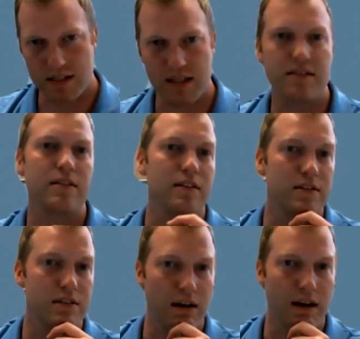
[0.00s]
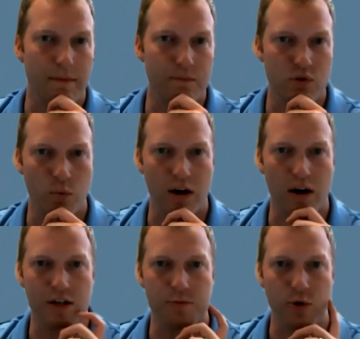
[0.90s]
assistance um, to
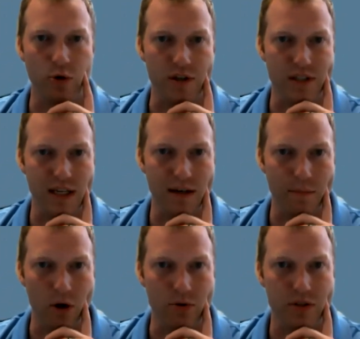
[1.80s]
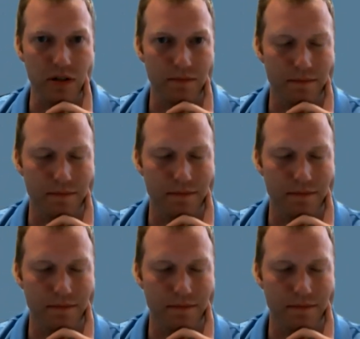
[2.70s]
where entrepreneurs need them most